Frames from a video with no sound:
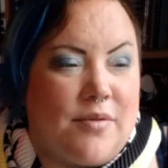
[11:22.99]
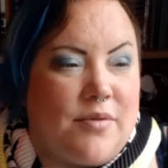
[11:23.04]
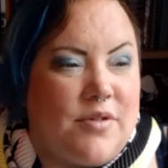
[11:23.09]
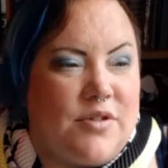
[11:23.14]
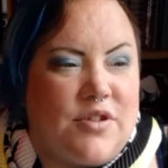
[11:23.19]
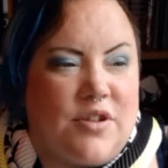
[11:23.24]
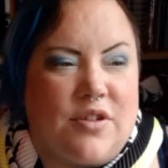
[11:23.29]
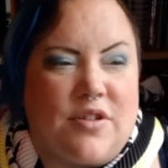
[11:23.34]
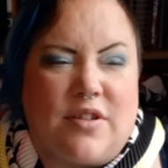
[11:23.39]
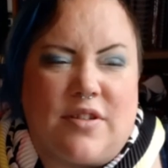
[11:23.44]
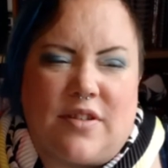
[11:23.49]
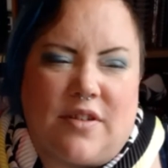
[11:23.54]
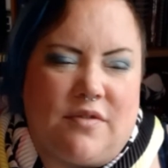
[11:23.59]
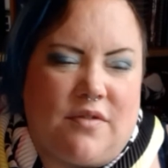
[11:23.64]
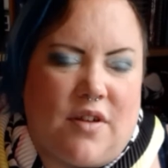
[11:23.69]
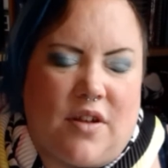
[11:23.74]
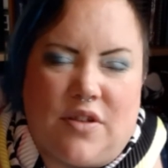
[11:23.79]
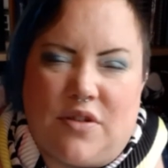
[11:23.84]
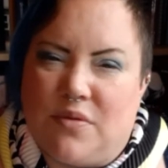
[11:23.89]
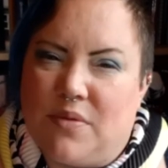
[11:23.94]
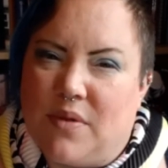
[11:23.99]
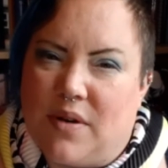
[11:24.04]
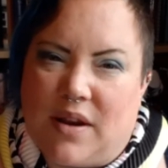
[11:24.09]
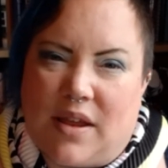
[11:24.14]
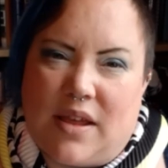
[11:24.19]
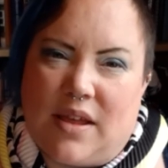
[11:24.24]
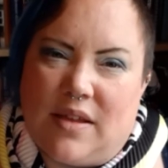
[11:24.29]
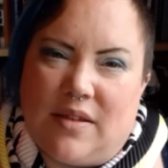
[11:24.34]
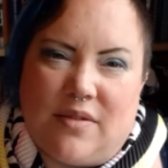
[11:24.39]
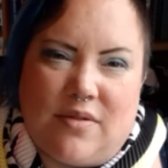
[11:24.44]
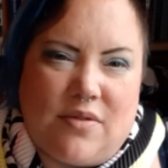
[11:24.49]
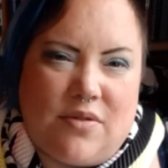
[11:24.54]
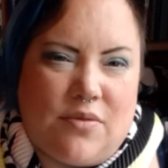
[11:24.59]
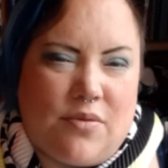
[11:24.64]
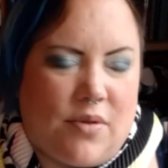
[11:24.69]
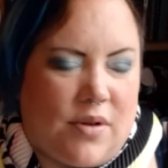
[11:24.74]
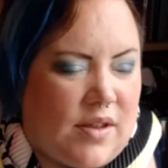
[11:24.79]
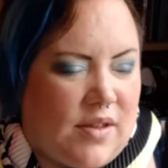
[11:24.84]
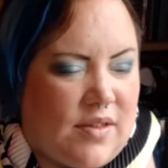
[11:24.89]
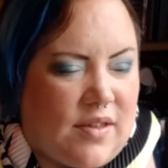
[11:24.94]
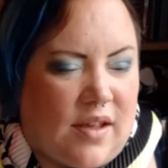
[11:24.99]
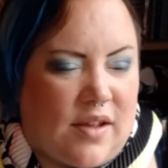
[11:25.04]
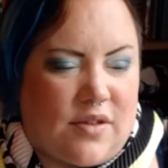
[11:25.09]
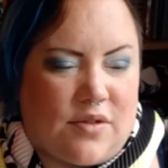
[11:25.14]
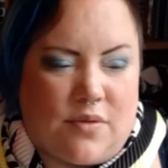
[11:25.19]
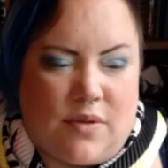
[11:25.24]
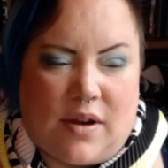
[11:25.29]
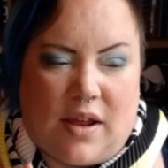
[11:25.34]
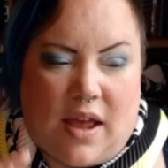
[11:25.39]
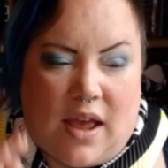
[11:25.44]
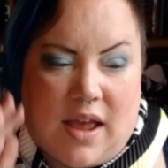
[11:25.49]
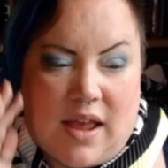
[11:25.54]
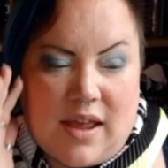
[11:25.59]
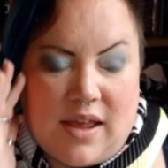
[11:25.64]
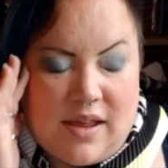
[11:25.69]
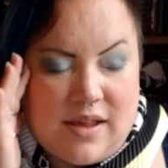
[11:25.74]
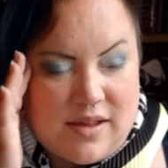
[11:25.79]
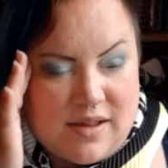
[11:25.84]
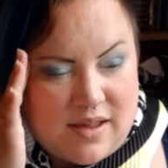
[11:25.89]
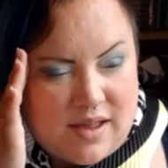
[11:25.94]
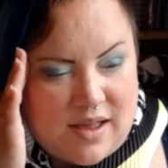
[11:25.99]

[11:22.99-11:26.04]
which is something like 20, 26, 28.